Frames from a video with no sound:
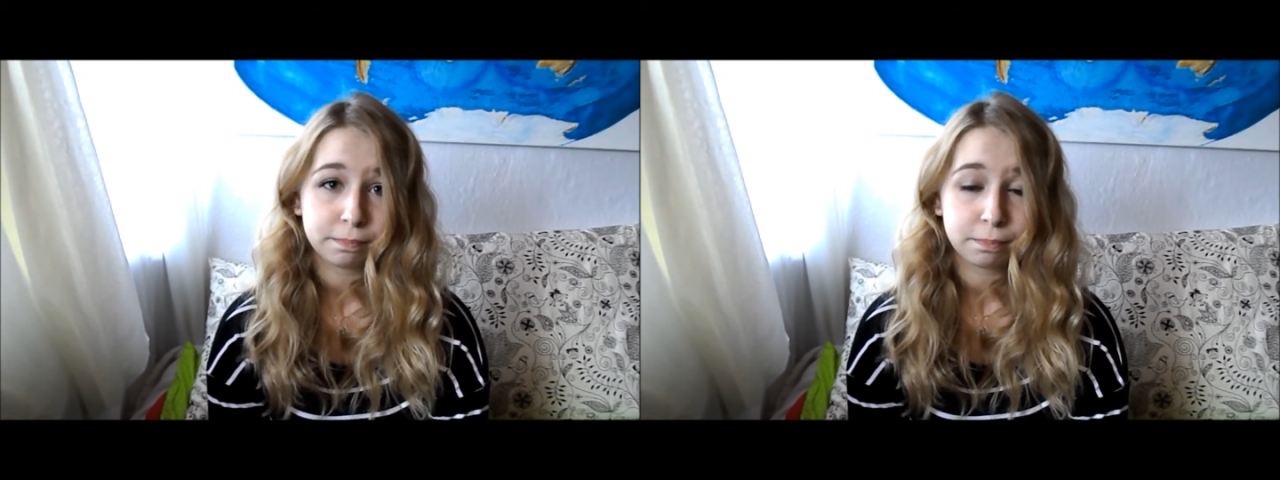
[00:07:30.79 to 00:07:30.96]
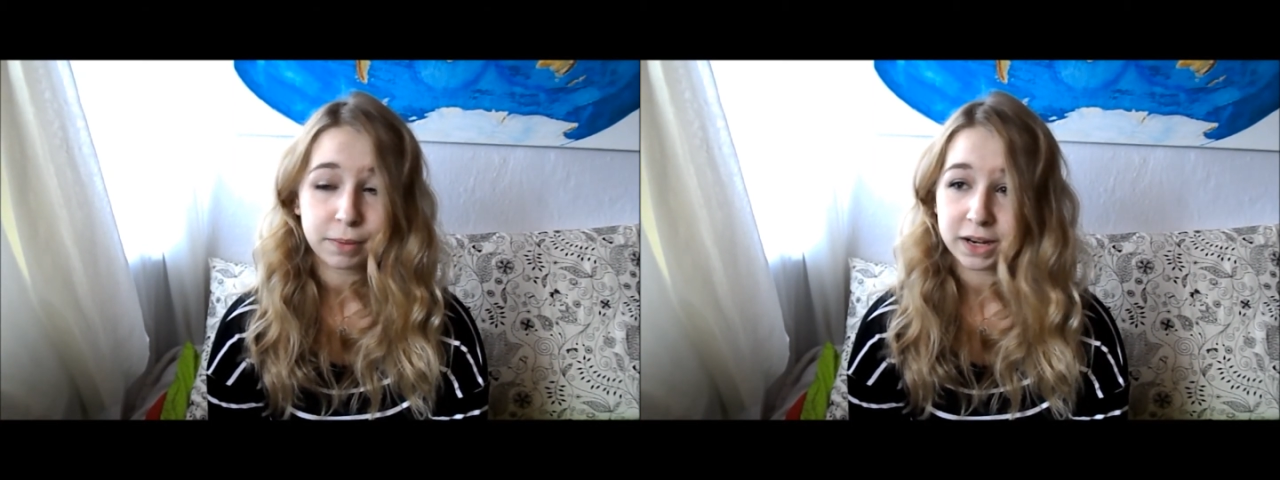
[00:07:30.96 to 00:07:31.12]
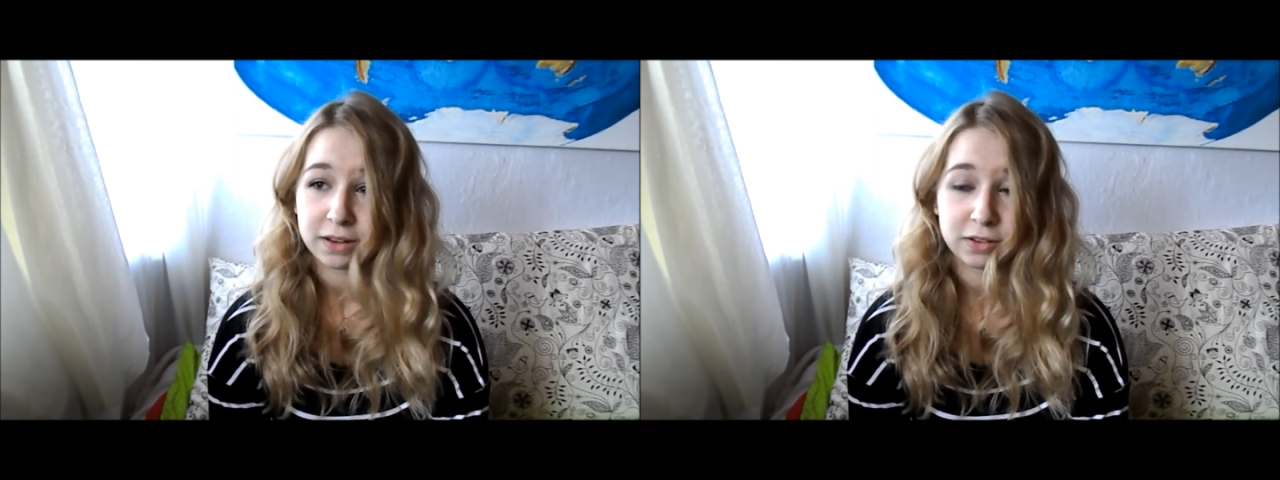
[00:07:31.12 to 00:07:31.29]

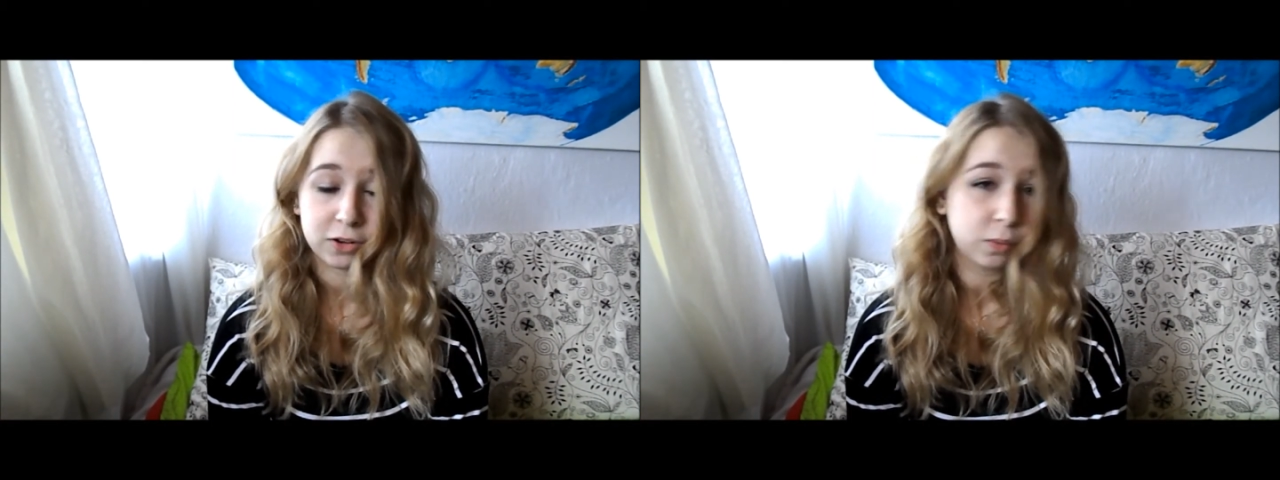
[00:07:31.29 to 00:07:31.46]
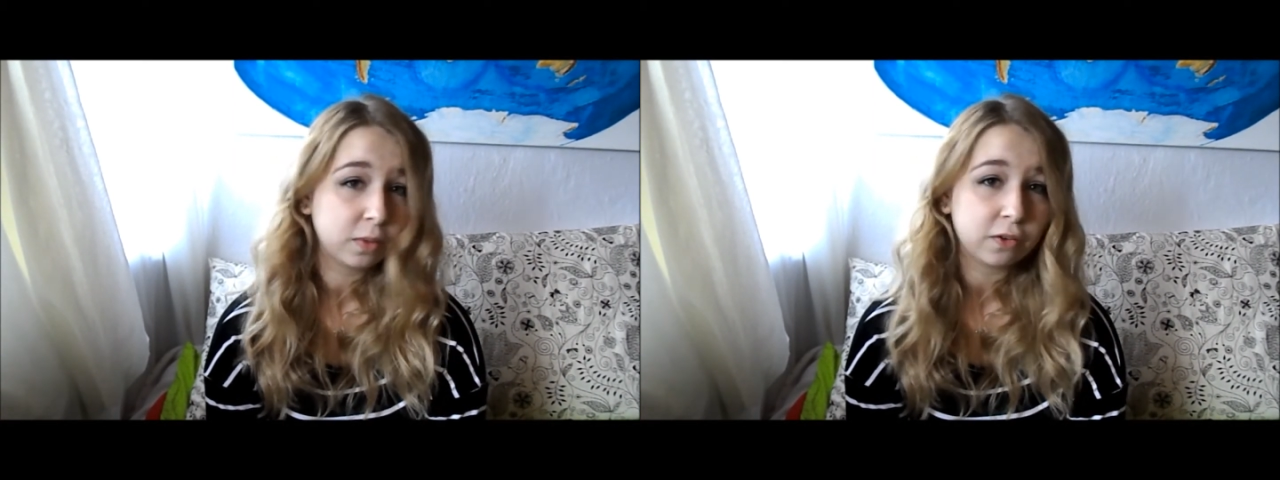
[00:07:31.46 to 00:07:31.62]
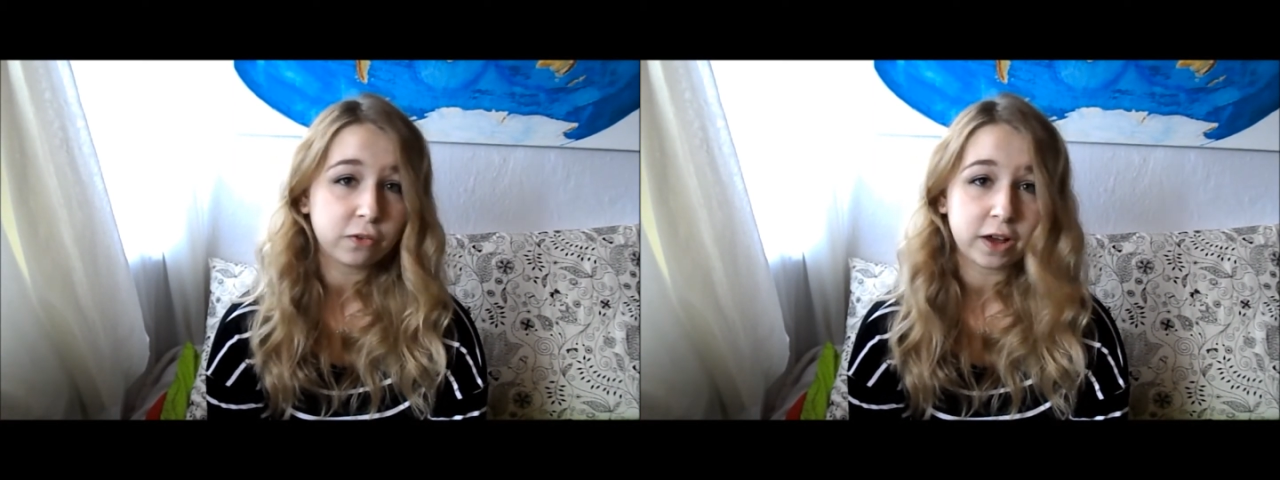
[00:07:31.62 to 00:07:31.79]
Please do
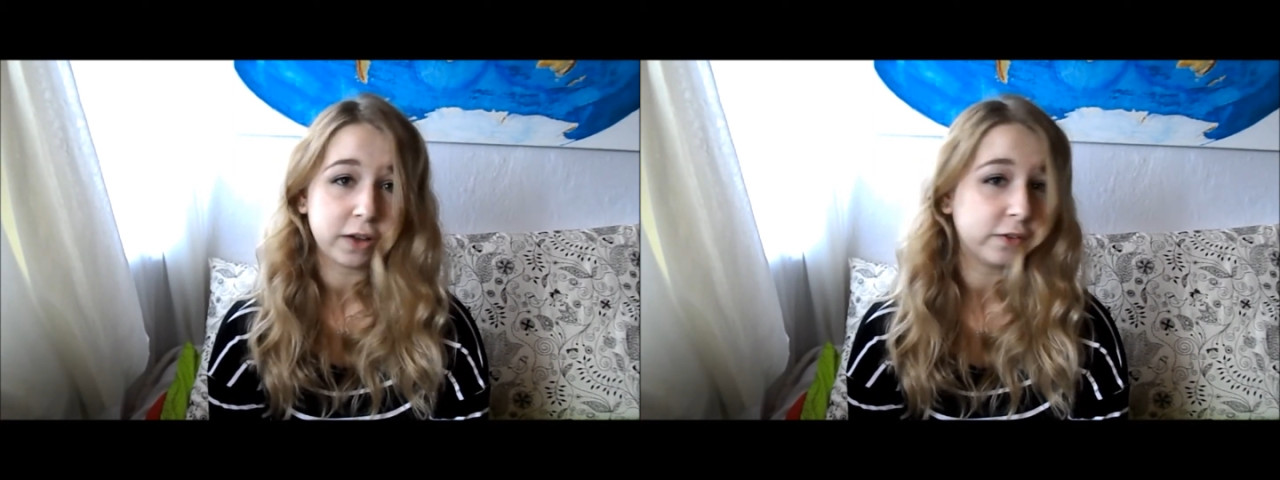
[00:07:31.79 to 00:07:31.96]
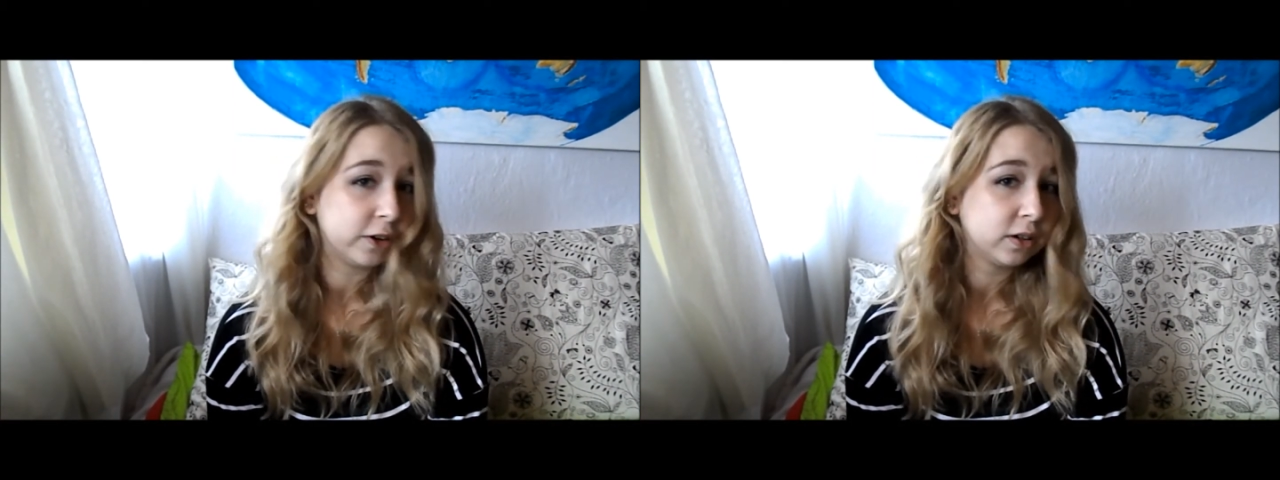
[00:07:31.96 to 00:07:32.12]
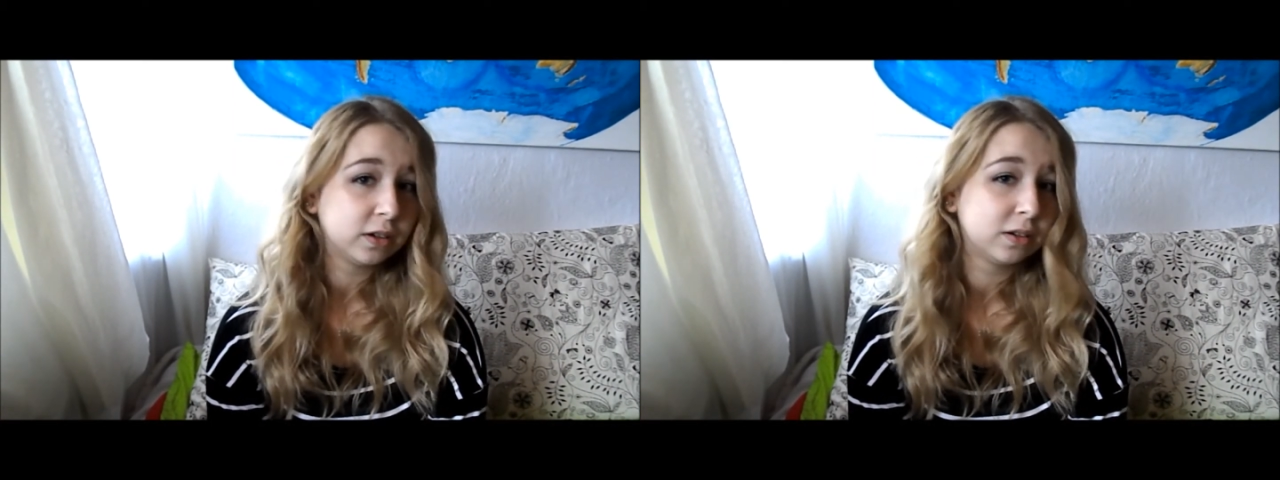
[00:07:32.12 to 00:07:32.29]
me the
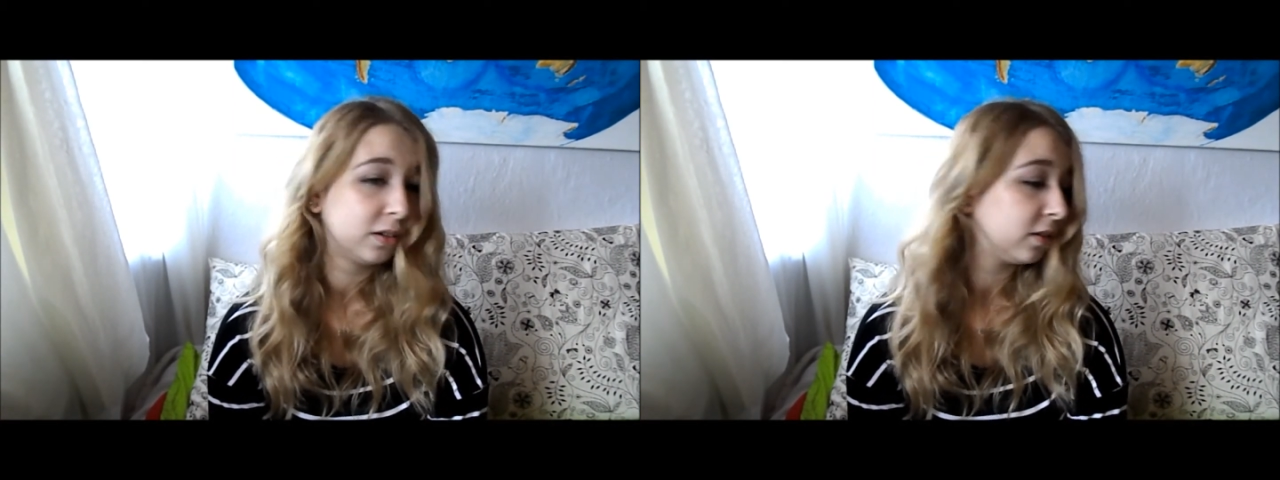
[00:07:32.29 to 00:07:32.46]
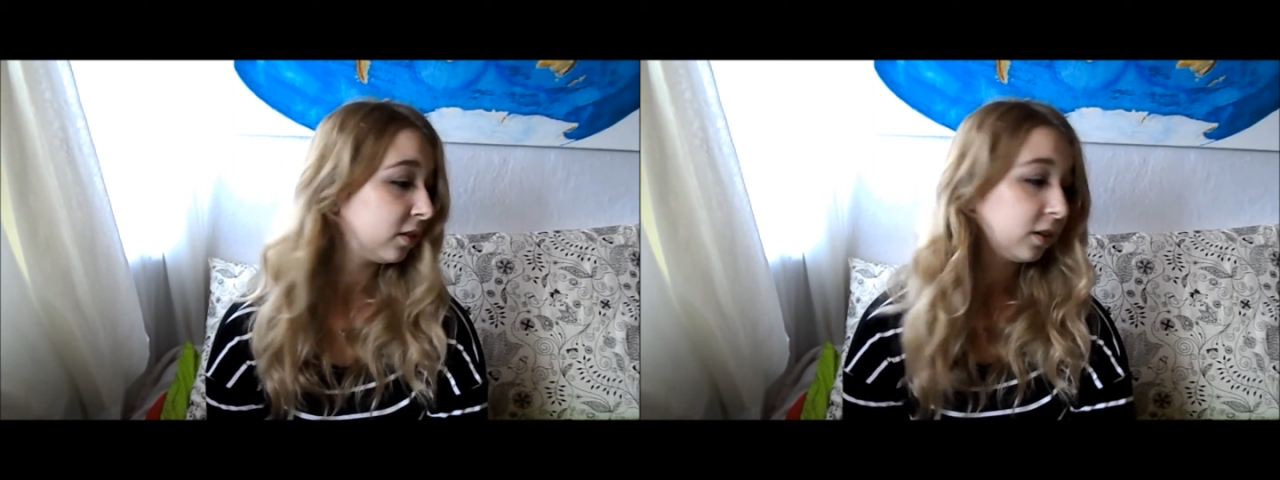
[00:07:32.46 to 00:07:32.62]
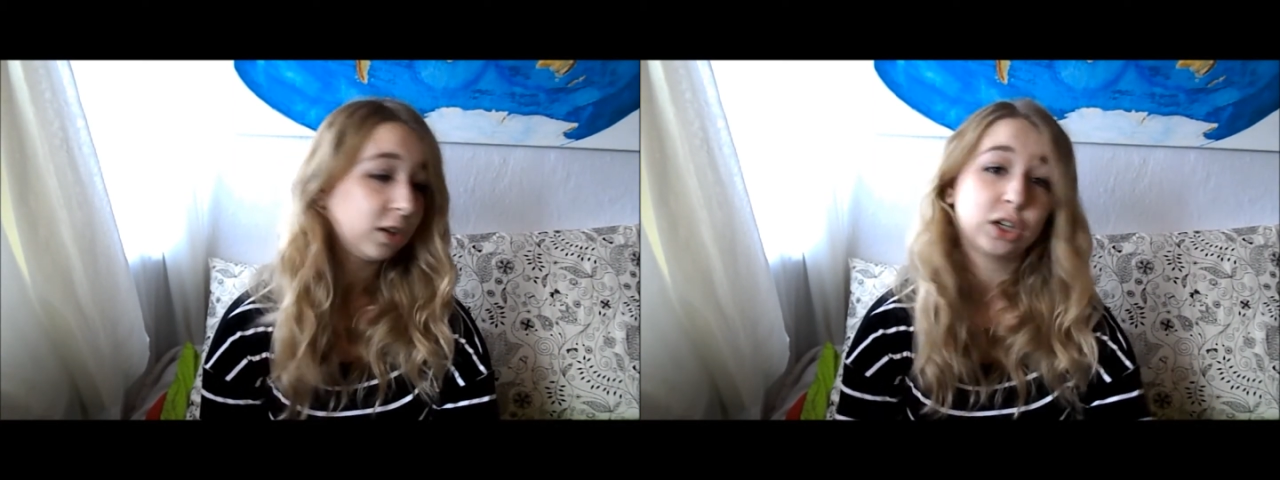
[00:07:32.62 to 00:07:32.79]
favor.
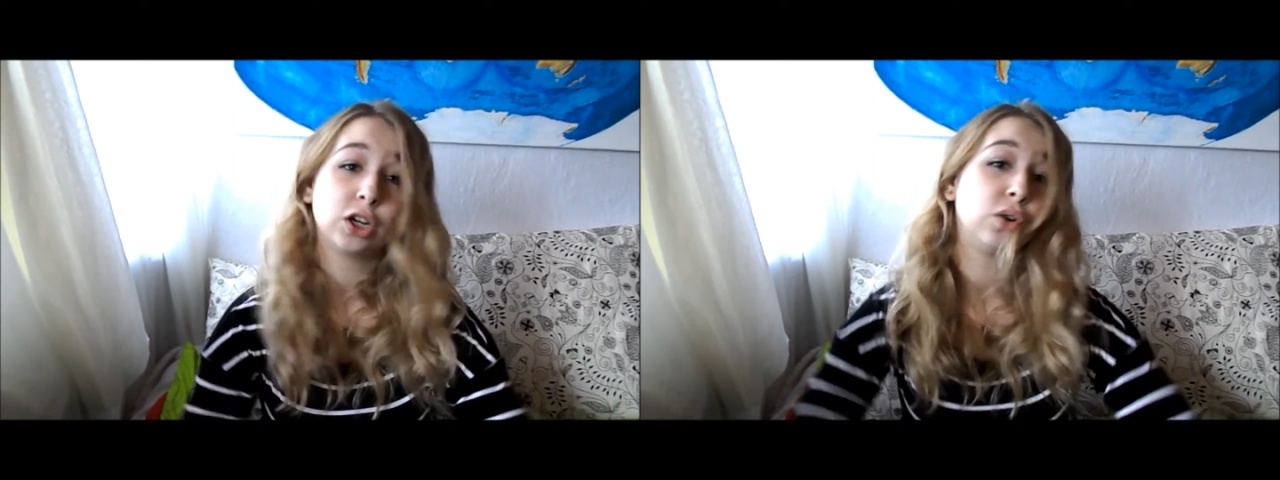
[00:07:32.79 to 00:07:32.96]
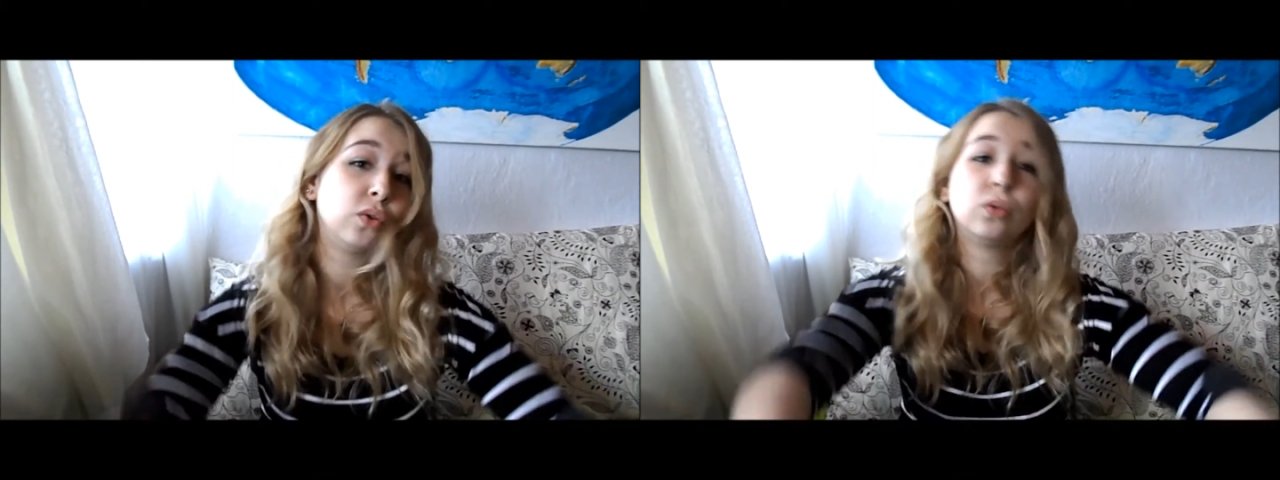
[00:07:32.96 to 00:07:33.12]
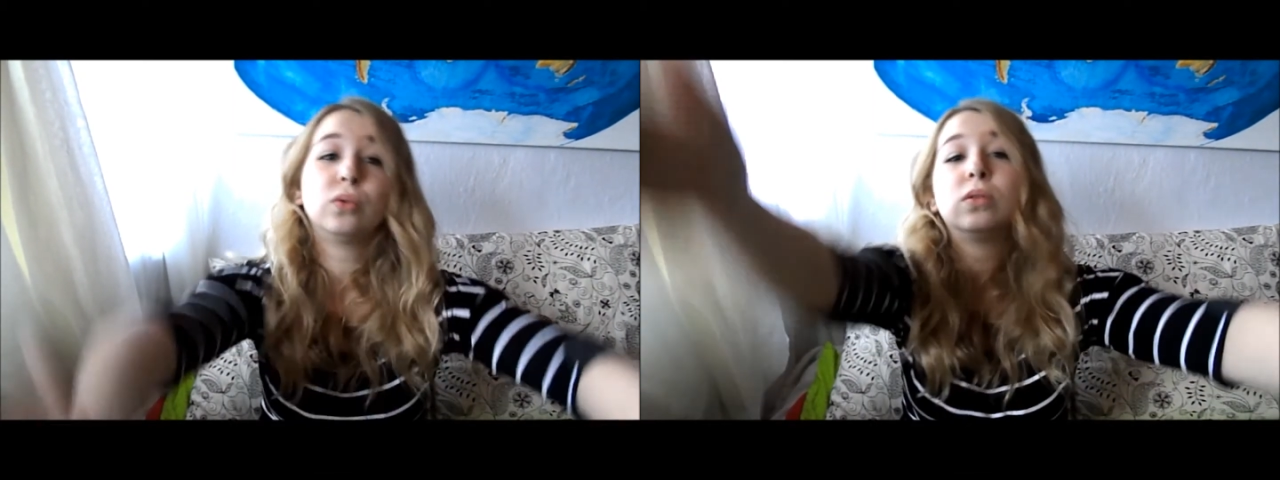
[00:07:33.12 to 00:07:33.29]

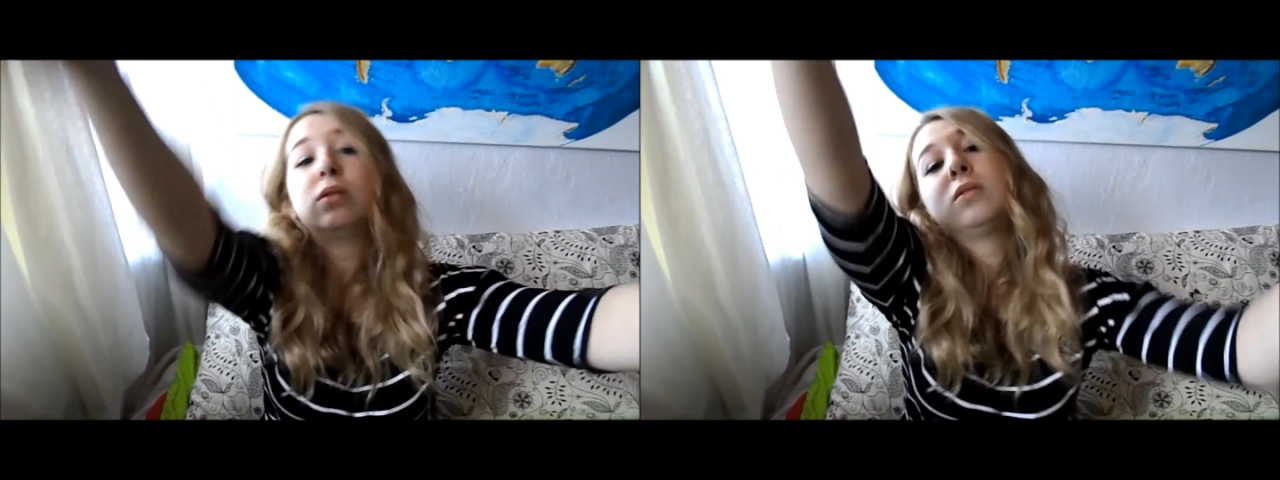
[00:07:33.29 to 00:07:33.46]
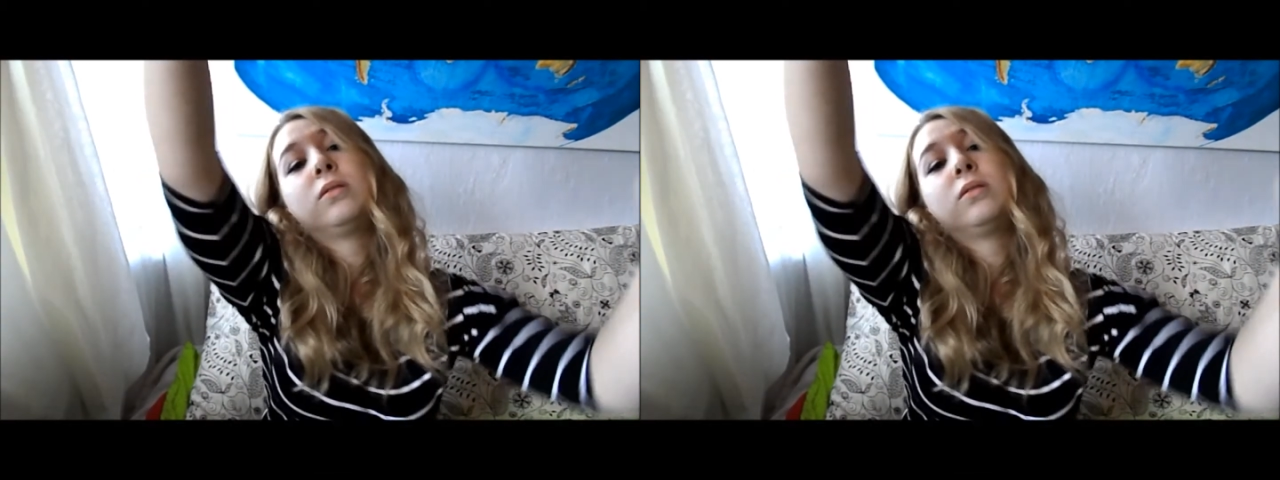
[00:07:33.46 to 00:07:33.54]
Go!